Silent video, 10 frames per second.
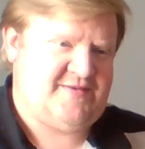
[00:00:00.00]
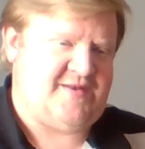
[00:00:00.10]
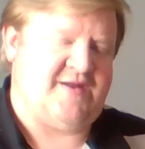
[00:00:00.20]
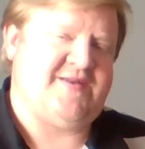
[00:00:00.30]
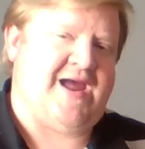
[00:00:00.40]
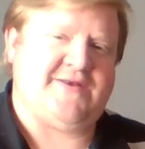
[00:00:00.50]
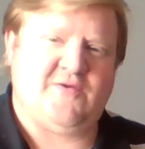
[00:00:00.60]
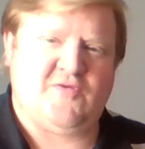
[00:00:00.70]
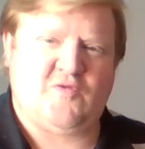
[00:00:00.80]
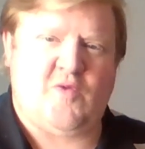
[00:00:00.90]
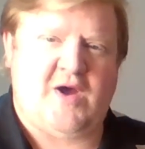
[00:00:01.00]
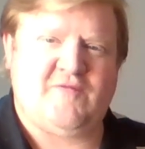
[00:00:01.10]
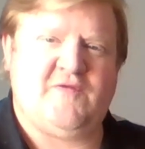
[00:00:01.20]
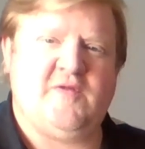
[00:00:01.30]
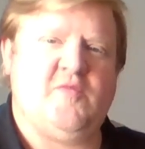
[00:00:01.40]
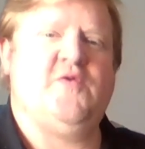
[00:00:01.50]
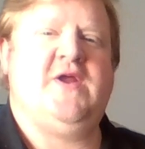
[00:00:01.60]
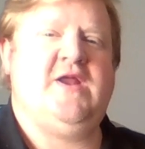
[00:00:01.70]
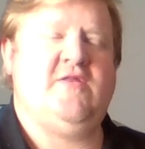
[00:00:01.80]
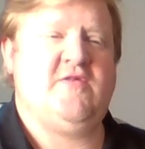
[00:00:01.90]
a tactical squad full of
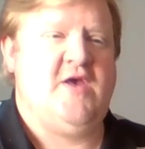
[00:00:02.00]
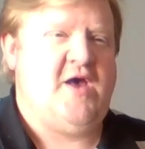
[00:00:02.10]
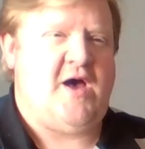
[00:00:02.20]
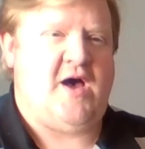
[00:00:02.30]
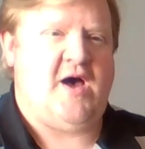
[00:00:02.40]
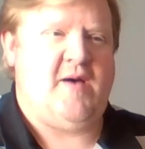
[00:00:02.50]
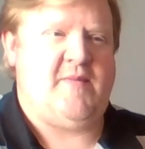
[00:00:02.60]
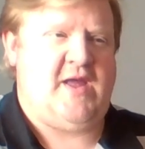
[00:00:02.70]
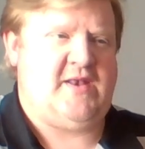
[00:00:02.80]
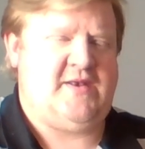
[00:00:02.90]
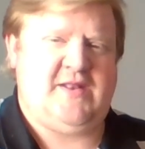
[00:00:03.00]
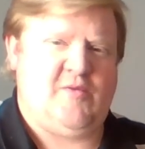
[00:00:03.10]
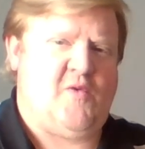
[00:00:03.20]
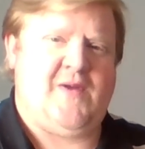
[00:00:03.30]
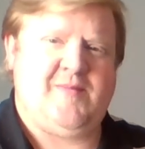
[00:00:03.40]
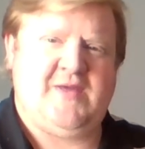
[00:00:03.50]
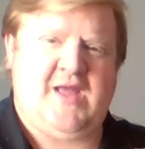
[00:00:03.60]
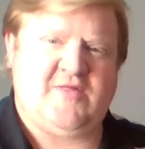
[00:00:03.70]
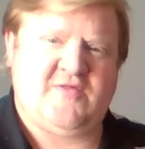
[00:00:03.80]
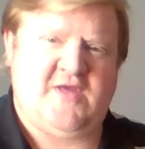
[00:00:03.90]
Marines, and they were going up
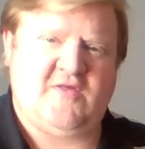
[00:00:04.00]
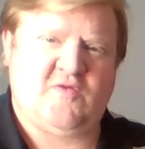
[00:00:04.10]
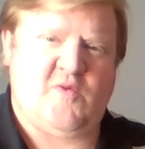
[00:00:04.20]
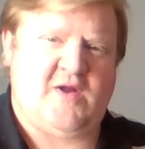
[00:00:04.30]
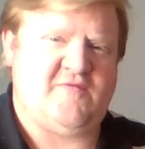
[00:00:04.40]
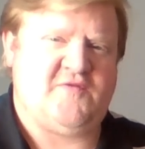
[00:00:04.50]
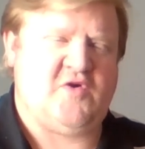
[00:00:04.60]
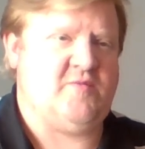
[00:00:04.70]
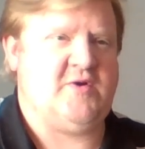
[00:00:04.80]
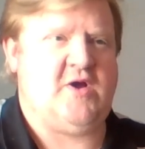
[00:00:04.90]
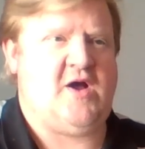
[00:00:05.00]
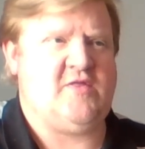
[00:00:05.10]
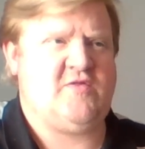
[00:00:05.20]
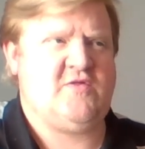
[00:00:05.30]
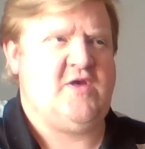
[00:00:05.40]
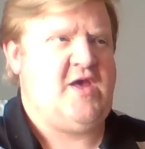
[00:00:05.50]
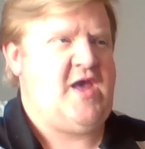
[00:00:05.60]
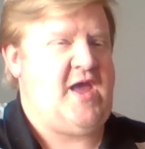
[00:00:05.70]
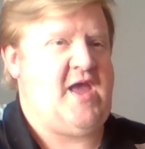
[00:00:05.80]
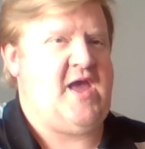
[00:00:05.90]
against a squad of Termagants
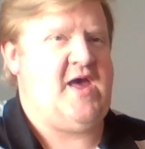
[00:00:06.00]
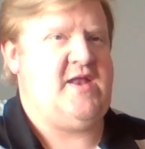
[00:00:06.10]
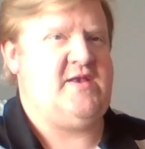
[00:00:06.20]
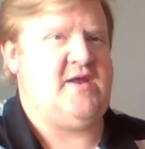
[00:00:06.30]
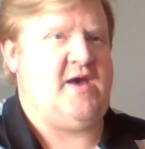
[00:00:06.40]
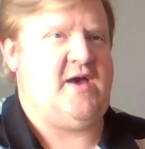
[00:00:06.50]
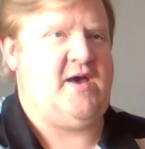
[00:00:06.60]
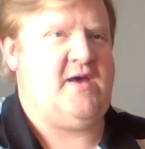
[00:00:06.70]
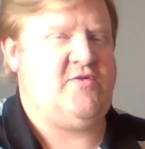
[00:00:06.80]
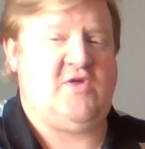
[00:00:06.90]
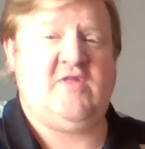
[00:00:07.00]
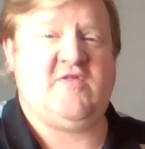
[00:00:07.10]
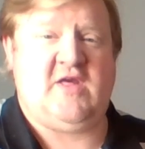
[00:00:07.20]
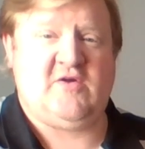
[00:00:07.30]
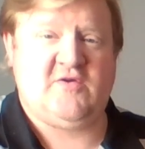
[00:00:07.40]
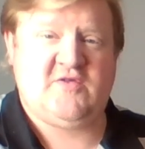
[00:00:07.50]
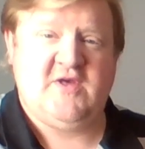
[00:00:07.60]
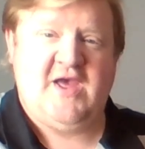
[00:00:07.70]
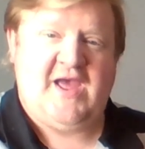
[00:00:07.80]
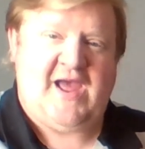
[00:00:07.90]
and Gene Stealers.
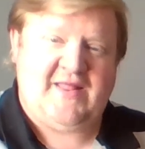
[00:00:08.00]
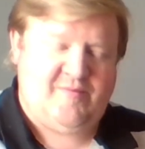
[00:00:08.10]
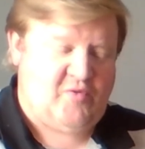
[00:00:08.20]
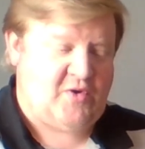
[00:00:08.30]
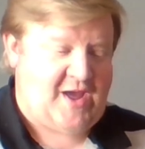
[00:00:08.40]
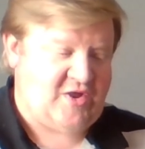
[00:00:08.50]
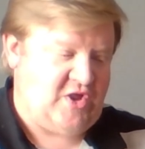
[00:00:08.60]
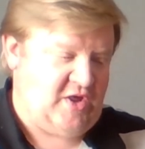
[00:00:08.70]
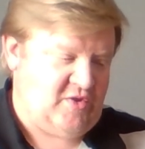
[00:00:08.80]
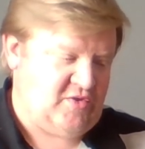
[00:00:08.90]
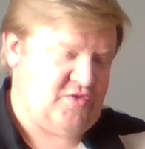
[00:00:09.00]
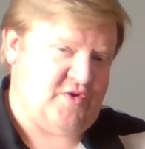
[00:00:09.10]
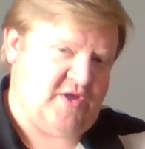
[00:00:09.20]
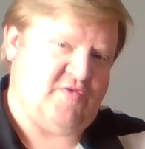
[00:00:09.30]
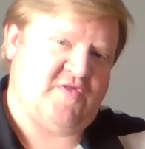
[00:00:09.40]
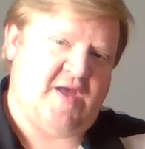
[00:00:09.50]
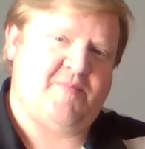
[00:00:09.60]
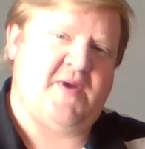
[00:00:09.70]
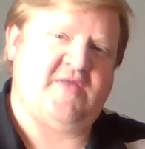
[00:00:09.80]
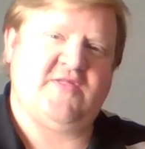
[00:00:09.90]
And the book actually took you step
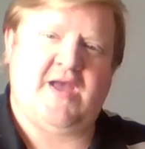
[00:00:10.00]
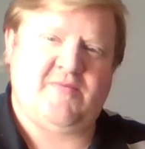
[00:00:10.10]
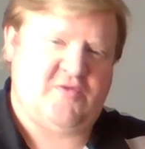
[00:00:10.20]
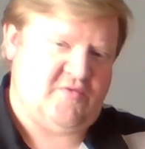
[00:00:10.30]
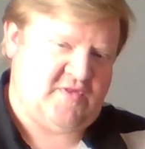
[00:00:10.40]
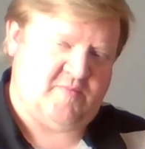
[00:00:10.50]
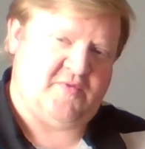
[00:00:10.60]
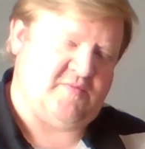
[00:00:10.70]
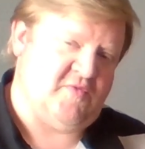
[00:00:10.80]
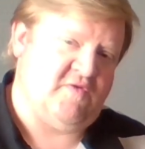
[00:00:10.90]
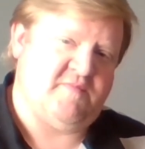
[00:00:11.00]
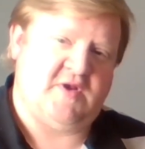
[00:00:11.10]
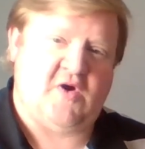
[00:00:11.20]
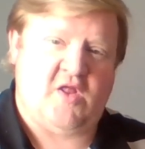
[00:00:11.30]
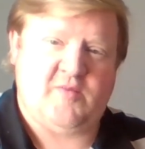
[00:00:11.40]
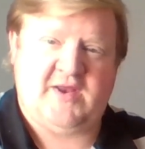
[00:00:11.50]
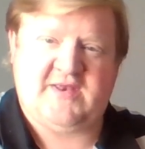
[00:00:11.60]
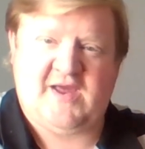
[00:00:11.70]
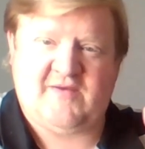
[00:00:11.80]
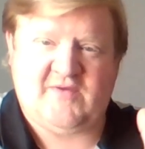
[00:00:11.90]
by step through simple movement all the way
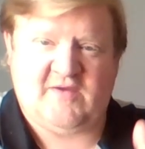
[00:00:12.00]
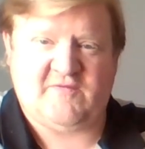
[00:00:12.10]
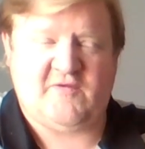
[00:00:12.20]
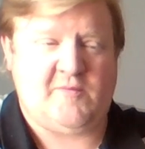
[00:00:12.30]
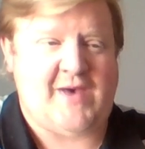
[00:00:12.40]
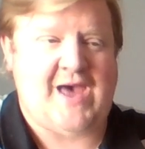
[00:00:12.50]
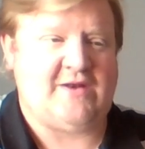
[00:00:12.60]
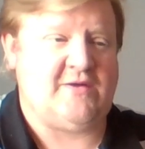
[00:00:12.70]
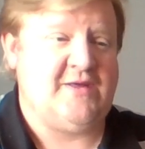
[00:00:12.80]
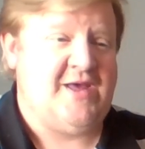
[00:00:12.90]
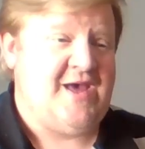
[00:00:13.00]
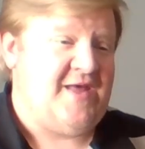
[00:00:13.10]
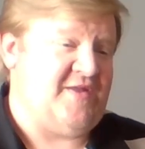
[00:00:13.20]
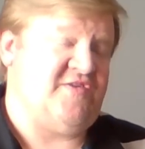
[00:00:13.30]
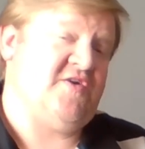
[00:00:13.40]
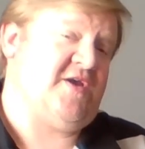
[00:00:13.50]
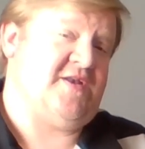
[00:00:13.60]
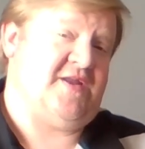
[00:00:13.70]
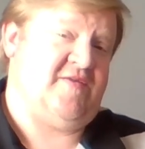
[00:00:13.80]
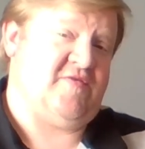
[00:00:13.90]
to having a full battle. They took
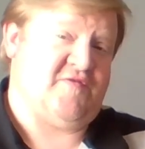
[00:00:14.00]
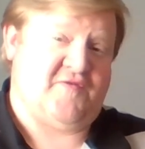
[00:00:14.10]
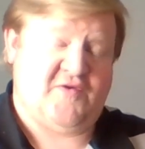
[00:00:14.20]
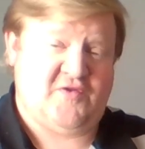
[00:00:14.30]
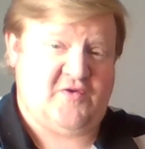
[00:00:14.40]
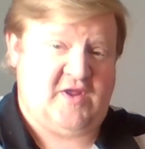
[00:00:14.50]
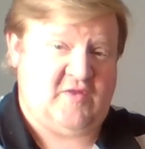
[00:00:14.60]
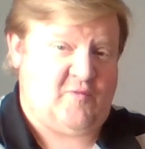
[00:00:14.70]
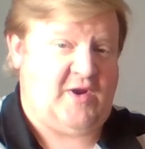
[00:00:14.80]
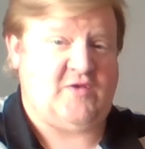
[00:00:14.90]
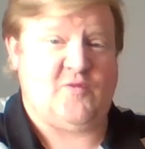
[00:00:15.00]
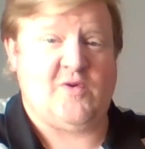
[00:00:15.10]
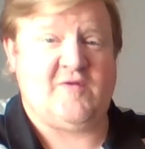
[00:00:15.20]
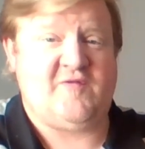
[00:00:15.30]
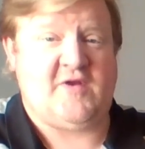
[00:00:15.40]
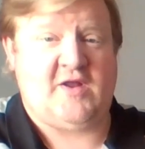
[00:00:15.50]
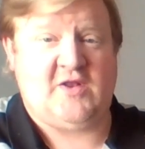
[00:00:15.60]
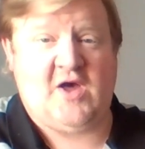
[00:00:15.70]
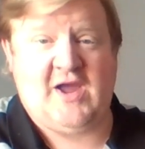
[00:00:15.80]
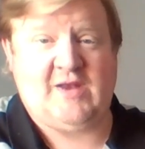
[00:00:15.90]
it even further in the White Dwarf and
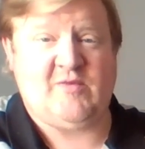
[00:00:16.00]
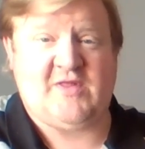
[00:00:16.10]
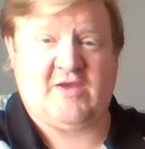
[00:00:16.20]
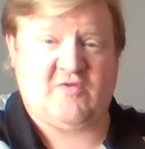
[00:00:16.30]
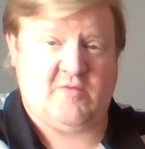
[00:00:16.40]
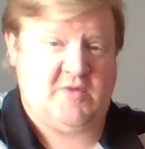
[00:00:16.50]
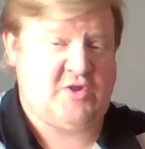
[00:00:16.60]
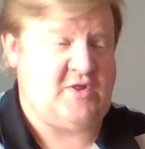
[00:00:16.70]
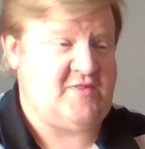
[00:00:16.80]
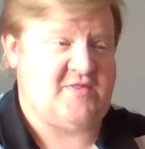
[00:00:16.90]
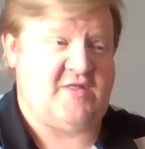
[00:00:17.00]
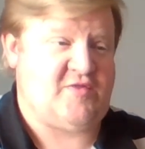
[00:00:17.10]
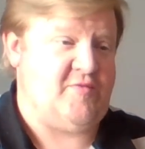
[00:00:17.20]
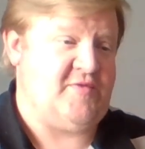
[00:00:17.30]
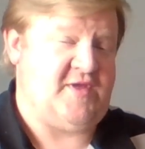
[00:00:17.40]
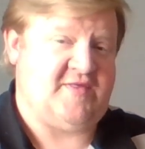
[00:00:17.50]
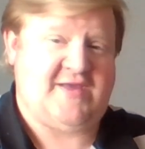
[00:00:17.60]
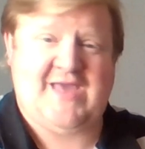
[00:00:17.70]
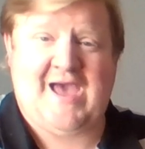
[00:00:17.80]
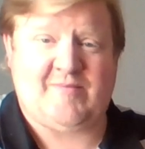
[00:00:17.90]
online with extra missions that threw in things
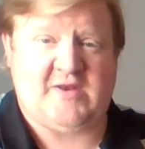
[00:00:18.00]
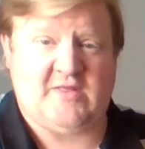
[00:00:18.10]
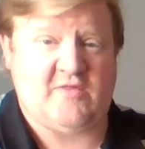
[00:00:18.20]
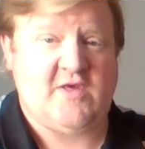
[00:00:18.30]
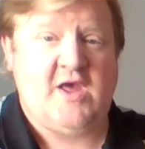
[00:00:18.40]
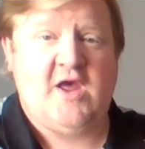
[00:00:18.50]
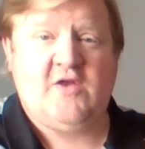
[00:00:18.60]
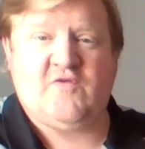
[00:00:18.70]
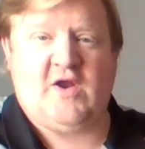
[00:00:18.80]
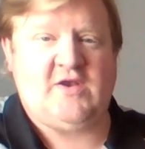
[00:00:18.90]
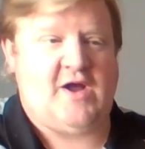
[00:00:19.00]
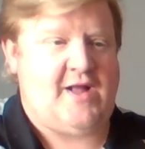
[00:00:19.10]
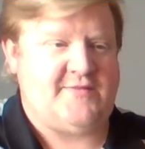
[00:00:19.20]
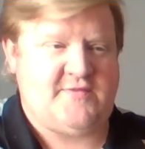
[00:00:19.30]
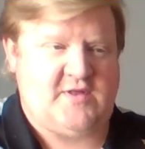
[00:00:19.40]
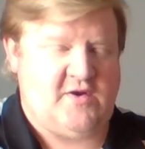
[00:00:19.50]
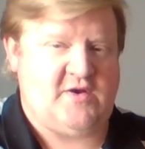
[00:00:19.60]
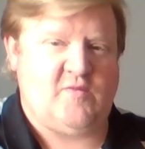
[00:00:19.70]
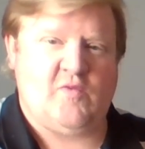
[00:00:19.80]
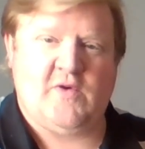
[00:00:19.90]
like captains, dreadnoughts,
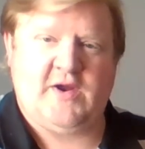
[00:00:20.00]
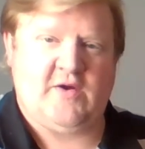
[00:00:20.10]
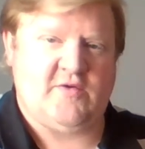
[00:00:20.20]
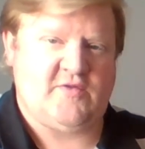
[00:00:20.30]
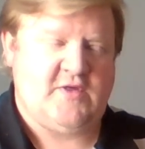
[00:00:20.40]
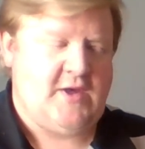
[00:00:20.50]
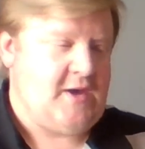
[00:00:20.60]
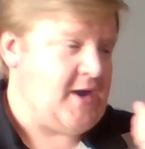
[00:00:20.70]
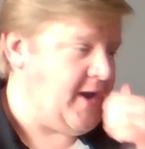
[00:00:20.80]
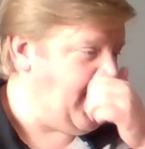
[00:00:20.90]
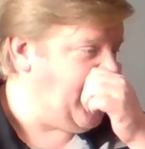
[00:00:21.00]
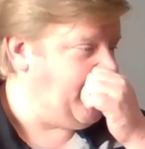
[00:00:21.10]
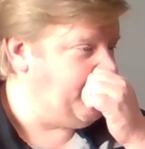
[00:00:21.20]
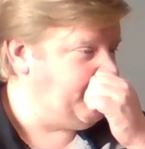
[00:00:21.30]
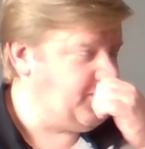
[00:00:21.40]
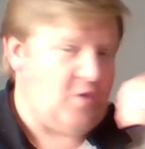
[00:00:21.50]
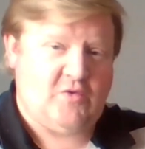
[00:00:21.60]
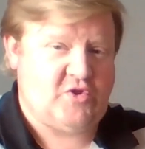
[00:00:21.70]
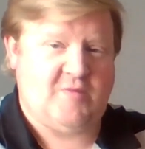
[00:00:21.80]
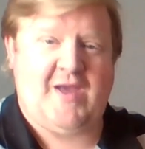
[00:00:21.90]
Tyranid warriors. The
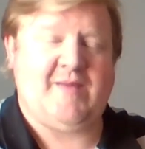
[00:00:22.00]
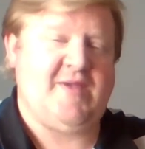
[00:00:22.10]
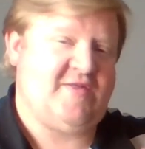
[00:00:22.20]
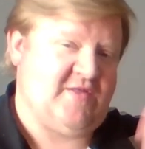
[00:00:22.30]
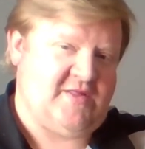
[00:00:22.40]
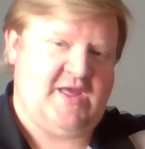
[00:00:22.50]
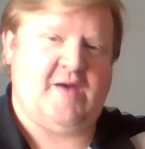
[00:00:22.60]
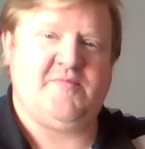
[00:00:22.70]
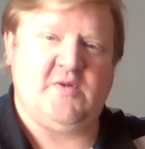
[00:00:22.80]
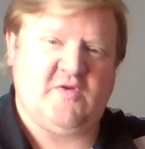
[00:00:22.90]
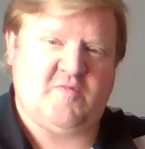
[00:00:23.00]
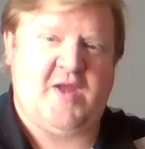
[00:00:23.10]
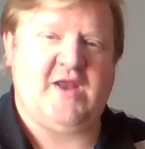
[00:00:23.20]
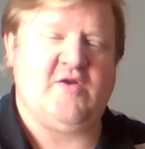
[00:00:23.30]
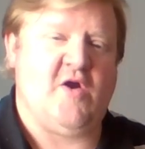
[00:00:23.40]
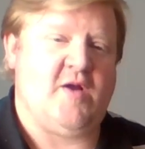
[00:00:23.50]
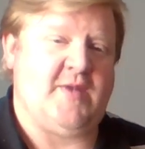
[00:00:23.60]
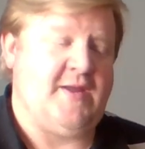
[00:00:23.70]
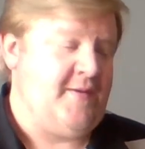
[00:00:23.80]
whole shebang basically helped you expand your army.